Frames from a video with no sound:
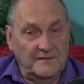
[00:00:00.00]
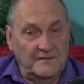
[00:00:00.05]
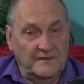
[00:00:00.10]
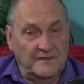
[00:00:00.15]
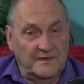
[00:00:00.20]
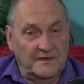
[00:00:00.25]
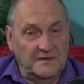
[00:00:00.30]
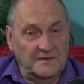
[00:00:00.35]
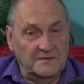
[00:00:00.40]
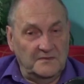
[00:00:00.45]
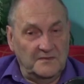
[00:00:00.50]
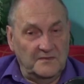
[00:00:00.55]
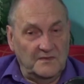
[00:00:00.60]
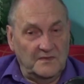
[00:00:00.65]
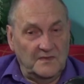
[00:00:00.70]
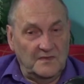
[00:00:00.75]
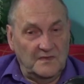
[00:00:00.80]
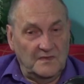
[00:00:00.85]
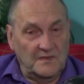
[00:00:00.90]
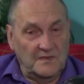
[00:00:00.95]
the
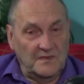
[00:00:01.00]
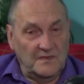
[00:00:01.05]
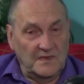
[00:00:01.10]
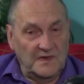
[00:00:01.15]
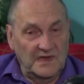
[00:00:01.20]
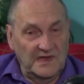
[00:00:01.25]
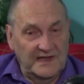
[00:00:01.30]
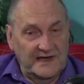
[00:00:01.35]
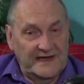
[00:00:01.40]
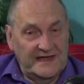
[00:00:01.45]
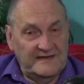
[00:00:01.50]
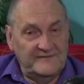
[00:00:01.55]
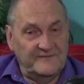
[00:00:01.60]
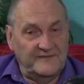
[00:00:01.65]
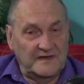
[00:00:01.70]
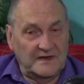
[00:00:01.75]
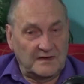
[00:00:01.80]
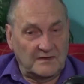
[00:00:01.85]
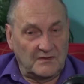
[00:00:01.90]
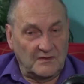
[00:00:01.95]

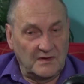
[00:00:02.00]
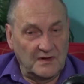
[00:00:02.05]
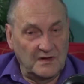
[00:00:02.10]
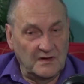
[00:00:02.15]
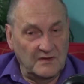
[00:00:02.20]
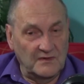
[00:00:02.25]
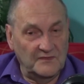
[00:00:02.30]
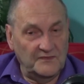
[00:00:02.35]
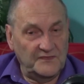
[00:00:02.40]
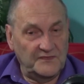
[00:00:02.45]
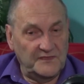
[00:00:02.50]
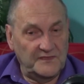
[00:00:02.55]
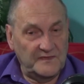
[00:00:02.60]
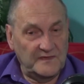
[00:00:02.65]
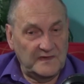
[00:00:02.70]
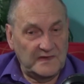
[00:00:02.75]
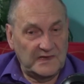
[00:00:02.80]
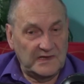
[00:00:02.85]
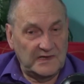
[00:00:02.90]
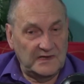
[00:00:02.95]
life and growth
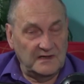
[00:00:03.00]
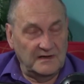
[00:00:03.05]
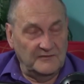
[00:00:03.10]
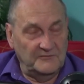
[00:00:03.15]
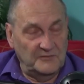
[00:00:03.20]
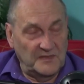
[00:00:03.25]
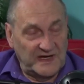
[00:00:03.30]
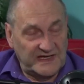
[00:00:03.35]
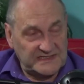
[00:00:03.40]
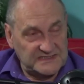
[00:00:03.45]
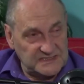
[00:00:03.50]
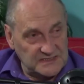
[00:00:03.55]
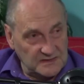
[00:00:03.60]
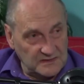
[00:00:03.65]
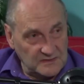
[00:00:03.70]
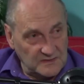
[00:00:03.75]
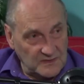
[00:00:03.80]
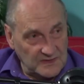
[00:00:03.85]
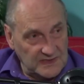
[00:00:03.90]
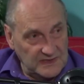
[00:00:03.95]
of my
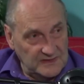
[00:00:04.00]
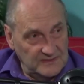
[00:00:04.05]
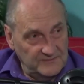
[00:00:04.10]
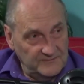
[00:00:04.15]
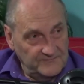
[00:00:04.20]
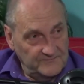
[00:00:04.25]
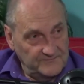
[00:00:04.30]
children